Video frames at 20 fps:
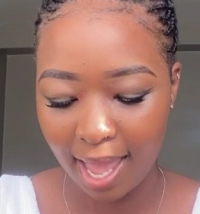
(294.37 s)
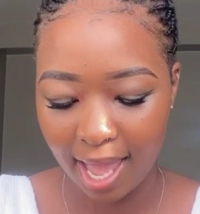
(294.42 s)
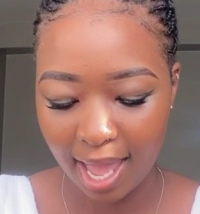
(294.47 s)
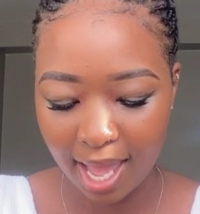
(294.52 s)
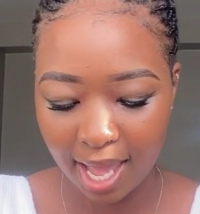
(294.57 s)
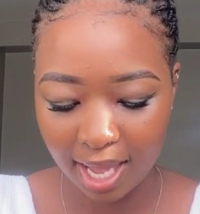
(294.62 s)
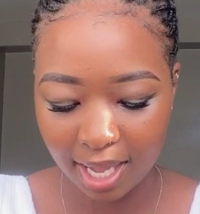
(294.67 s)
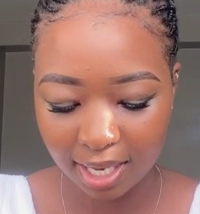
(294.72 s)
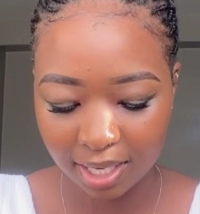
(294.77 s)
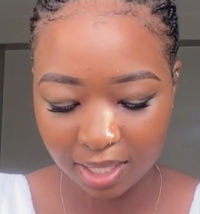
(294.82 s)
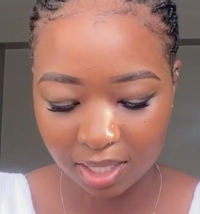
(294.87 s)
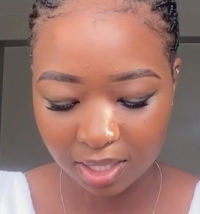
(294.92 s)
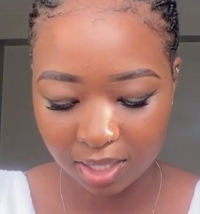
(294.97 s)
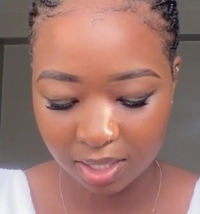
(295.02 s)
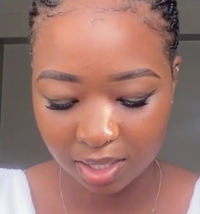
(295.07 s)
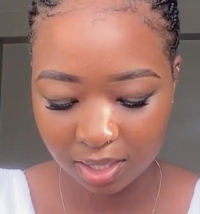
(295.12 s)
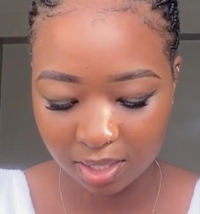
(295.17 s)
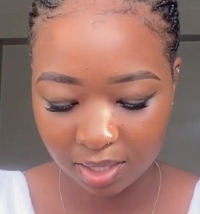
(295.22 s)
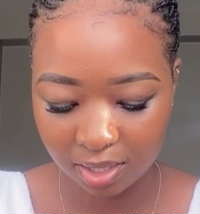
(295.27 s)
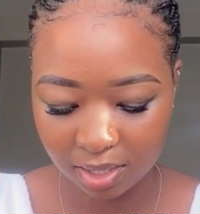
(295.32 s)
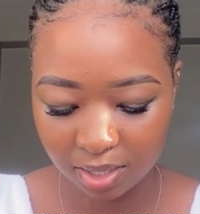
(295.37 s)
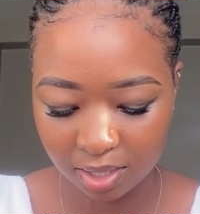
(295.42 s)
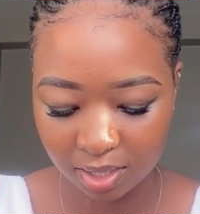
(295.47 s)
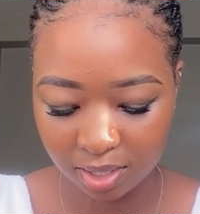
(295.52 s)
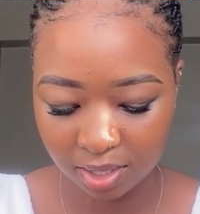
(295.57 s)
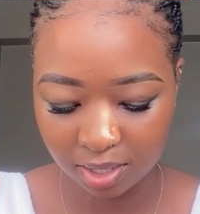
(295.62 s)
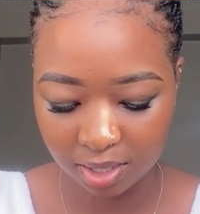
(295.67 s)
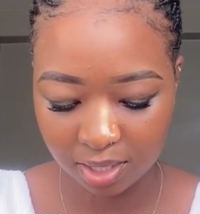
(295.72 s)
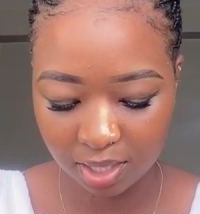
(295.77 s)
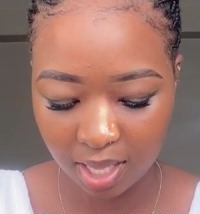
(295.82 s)
And
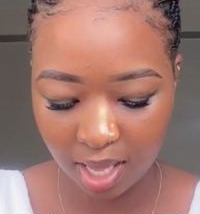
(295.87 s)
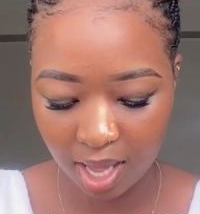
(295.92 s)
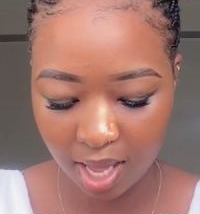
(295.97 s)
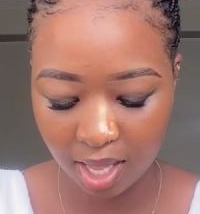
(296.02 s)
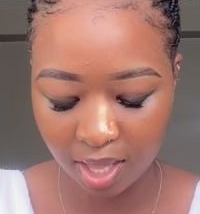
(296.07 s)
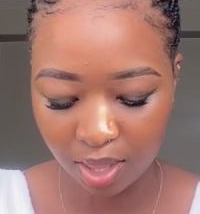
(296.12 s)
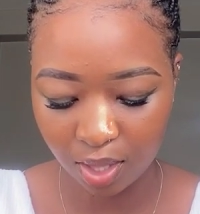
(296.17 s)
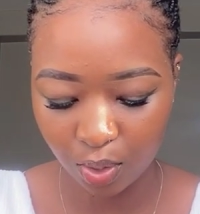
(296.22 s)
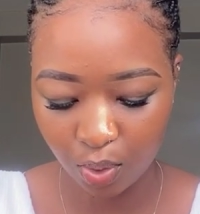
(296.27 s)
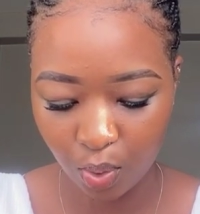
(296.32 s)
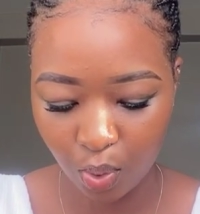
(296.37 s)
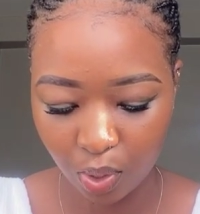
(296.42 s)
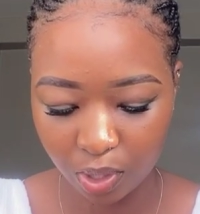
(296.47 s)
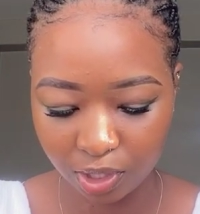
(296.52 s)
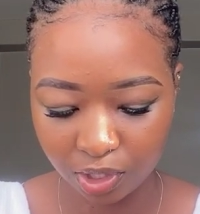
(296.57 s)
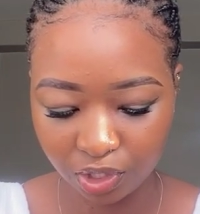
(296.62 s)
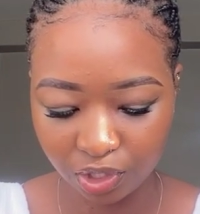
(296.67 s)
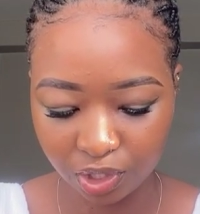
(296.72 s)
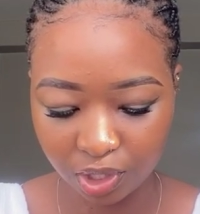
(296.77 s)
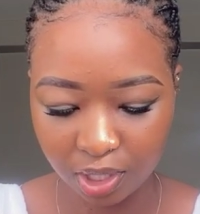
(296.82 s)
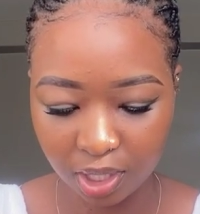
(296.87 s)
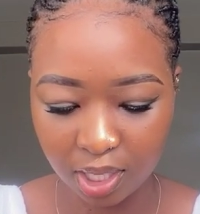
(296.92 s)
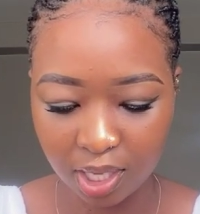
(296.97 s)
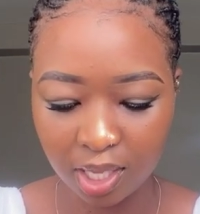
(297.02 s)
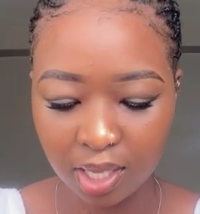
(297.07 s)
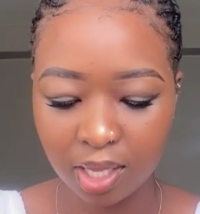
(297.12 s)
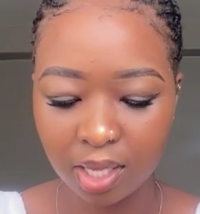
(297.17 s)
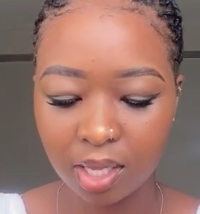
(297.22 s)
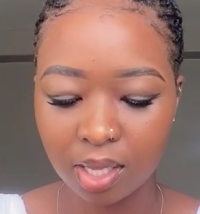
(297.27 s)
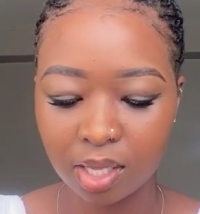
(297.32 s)
the other question
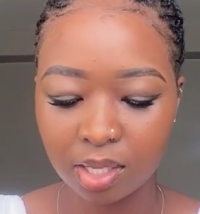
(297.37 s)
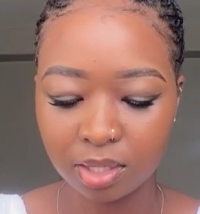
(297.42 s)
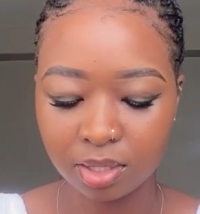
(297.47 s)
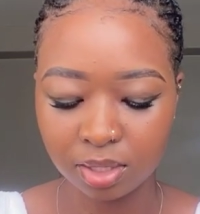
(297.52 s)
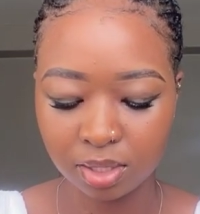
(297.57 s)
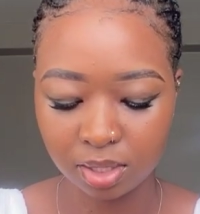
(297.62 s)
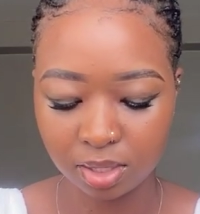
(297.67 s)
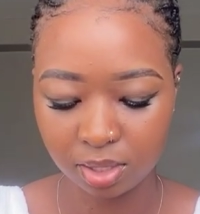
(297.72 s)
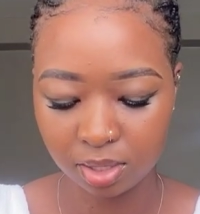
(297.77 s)
is,